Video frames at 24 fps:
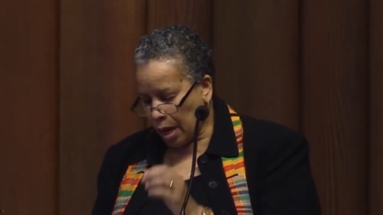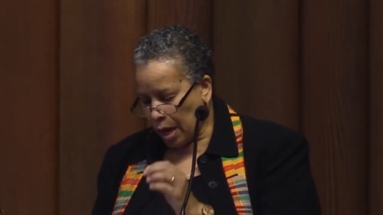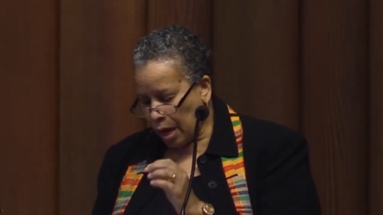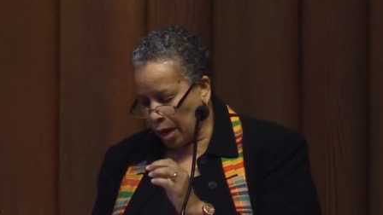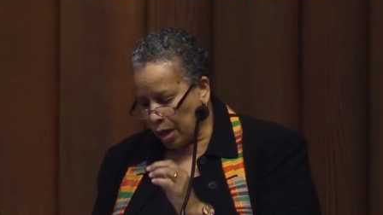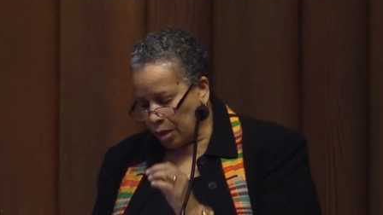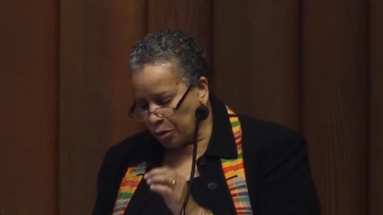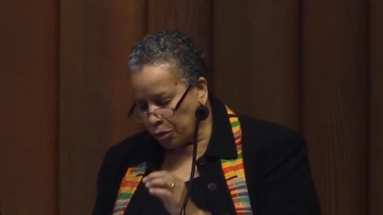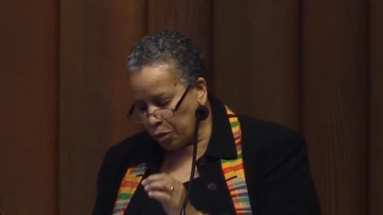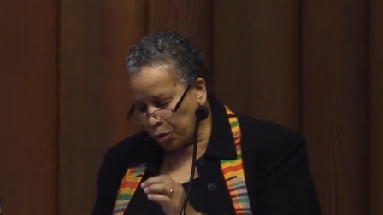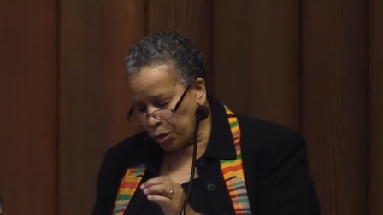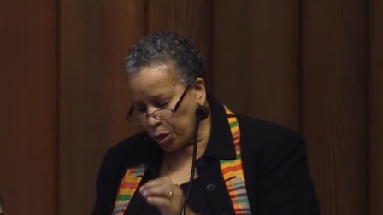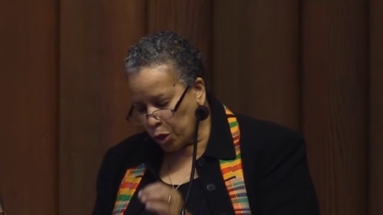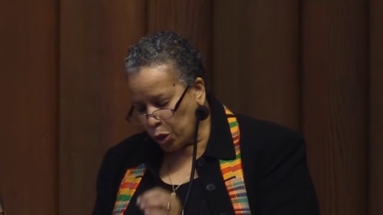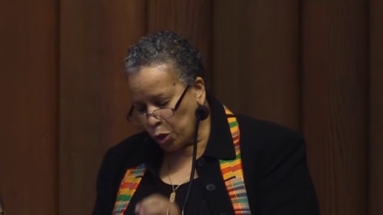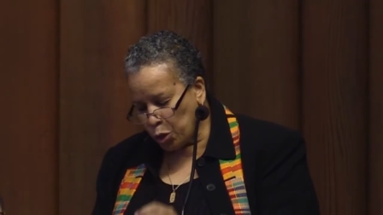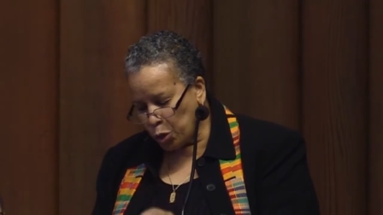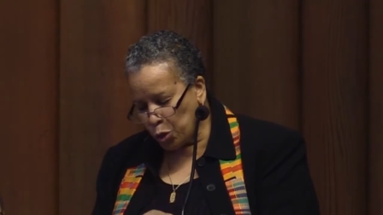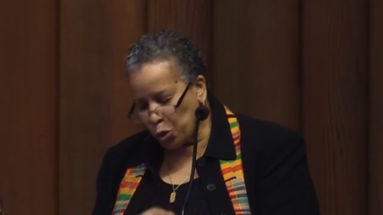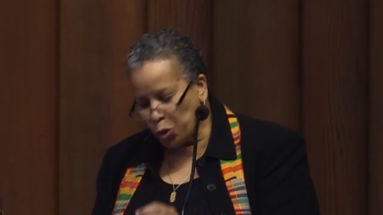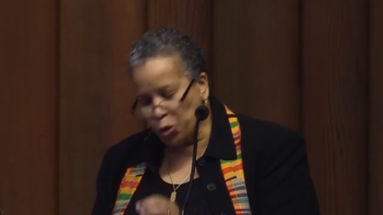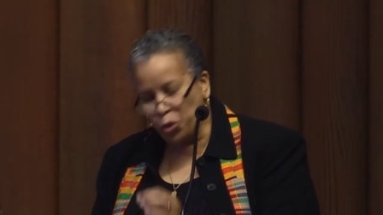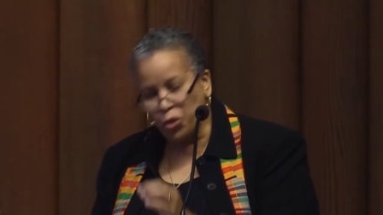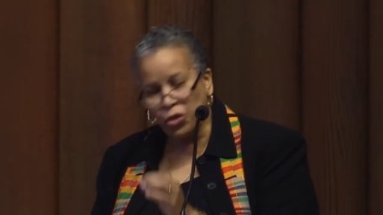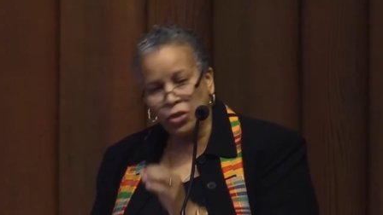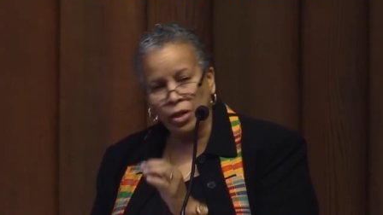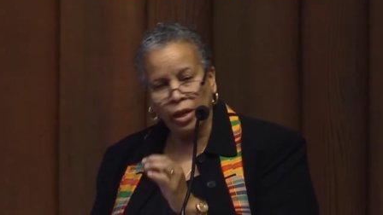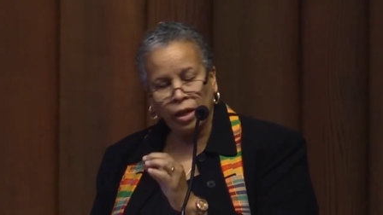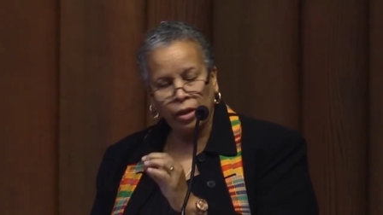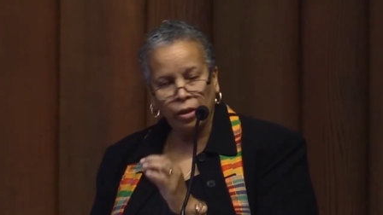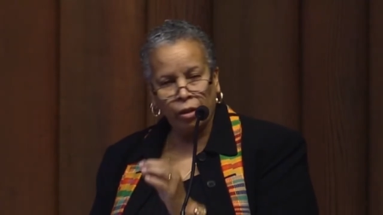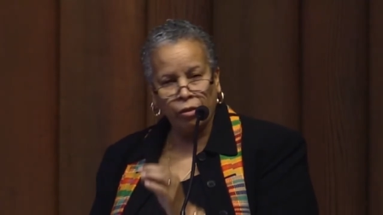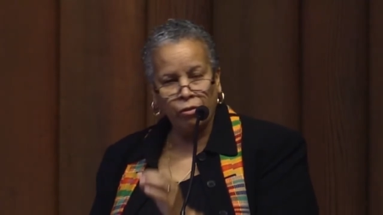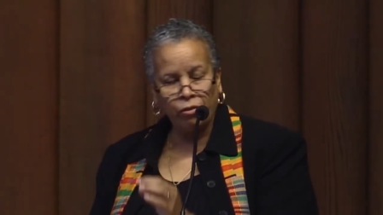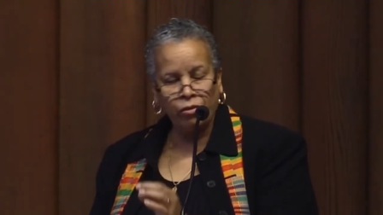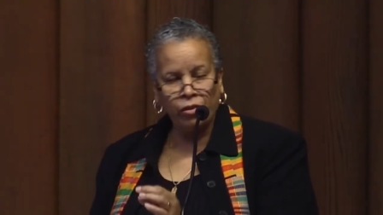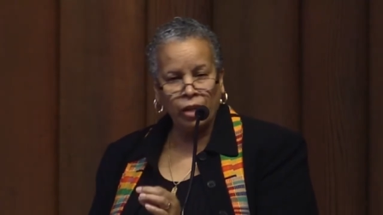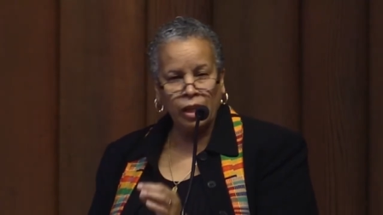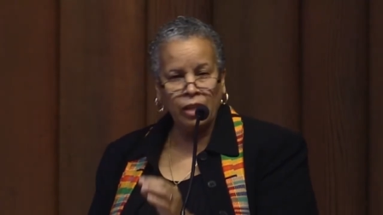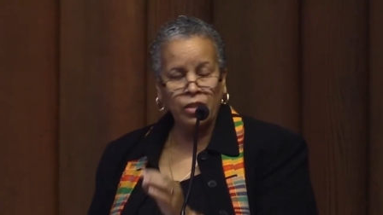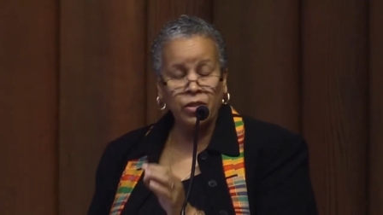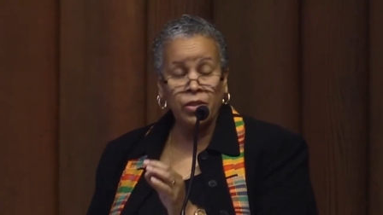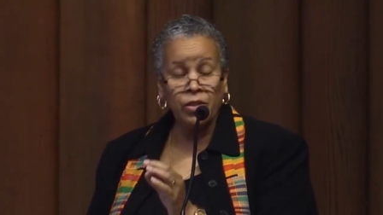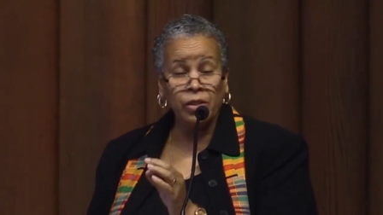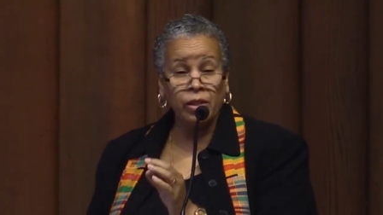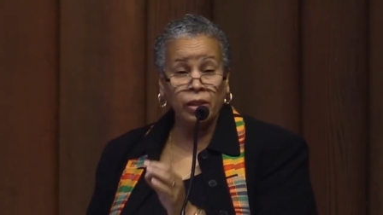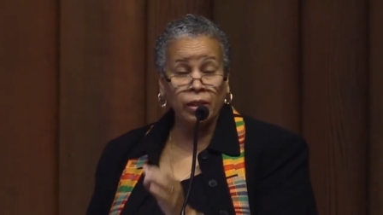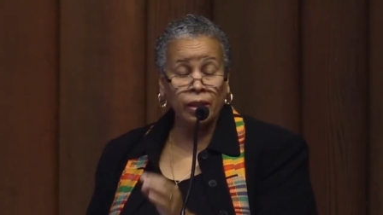and those that are
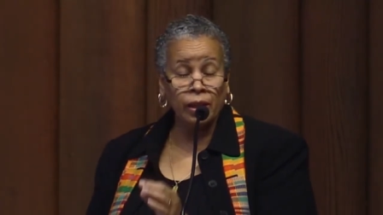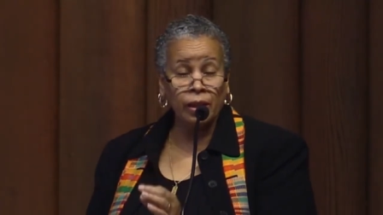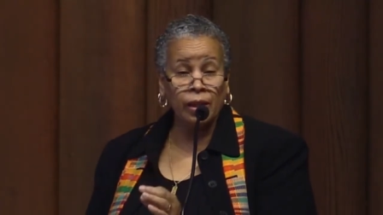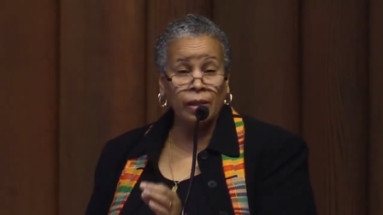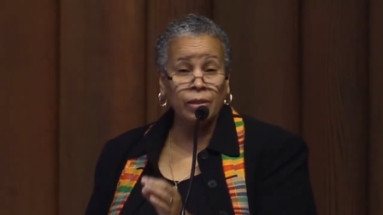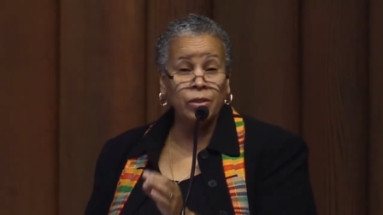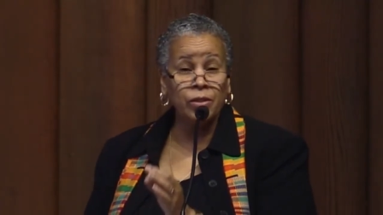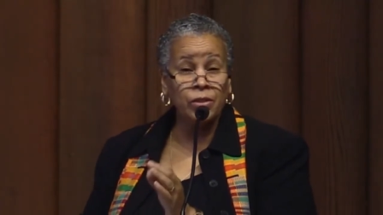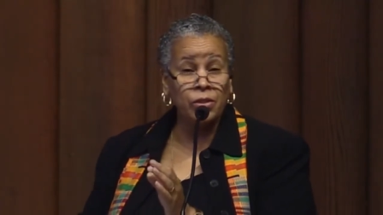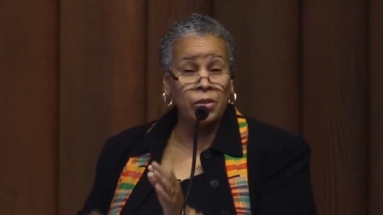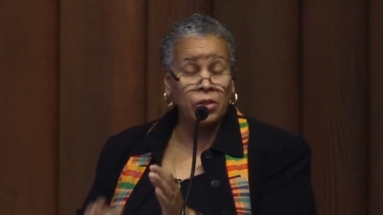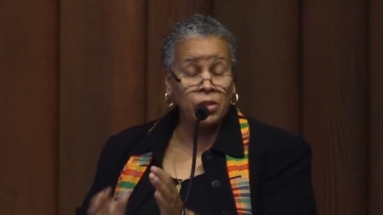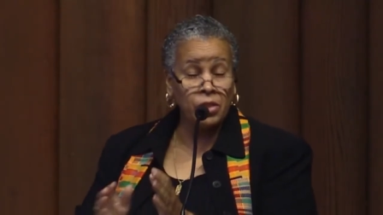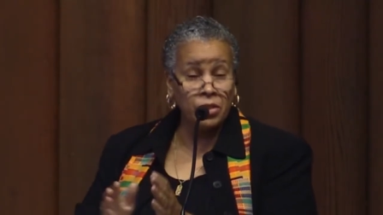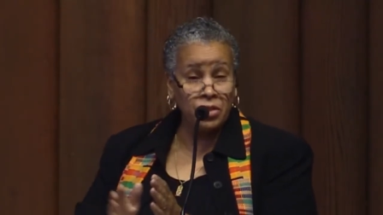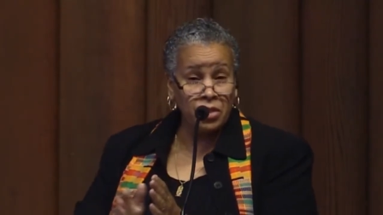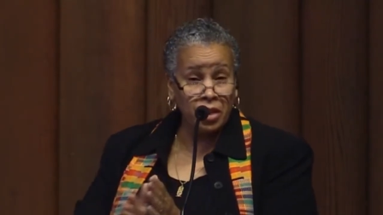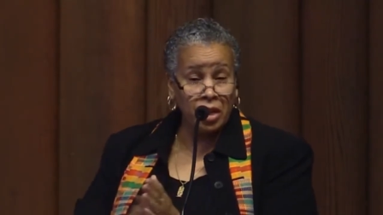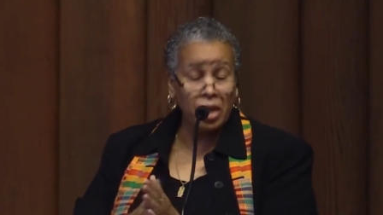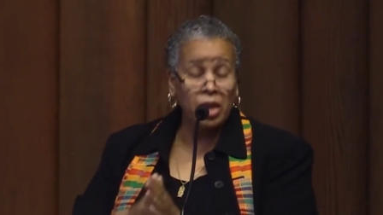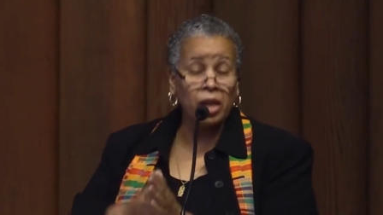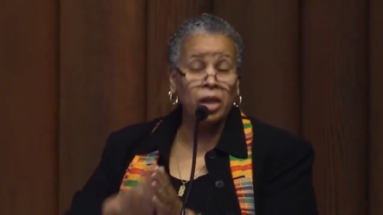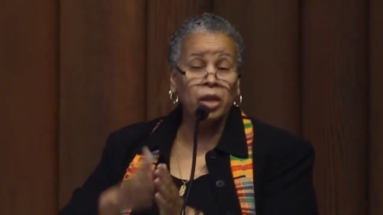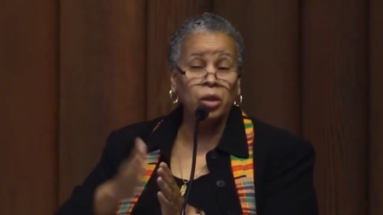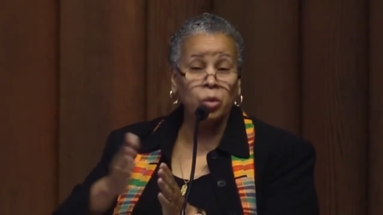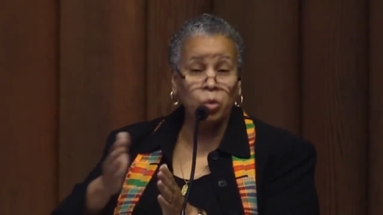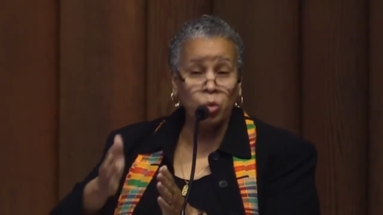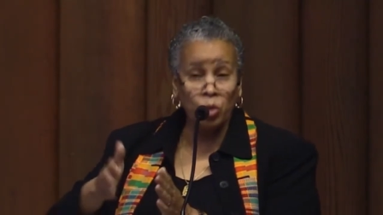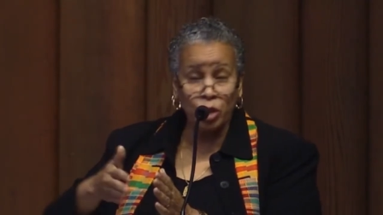facing us today,